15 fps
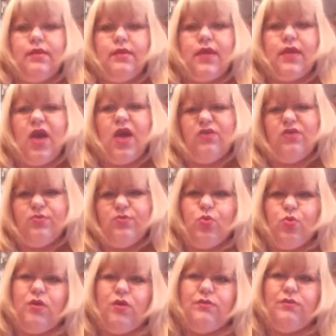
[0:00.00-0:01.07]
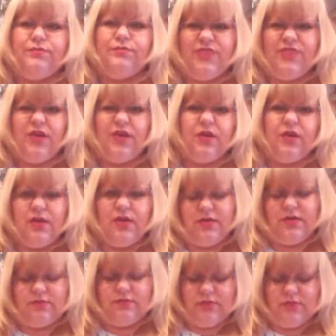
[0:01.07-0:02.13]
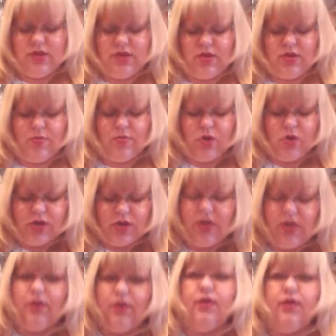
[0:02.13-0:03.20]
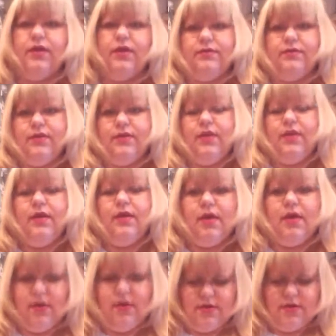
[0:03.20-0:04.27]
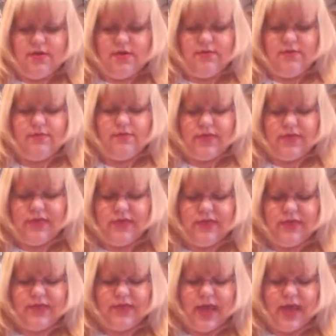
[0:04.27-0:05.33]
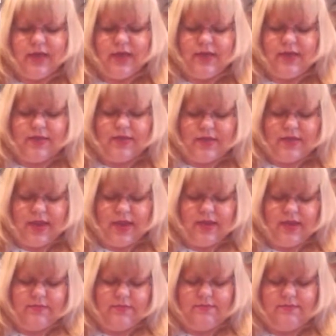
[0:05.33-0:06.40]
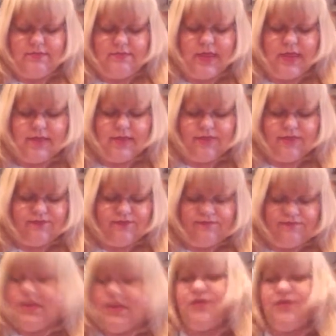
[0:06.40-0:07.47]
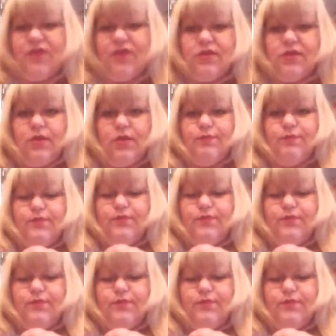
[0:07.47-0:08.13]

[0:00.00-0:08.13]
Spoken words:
Cows are more thicker and, you know, bulkier and things like that, and that's fine too.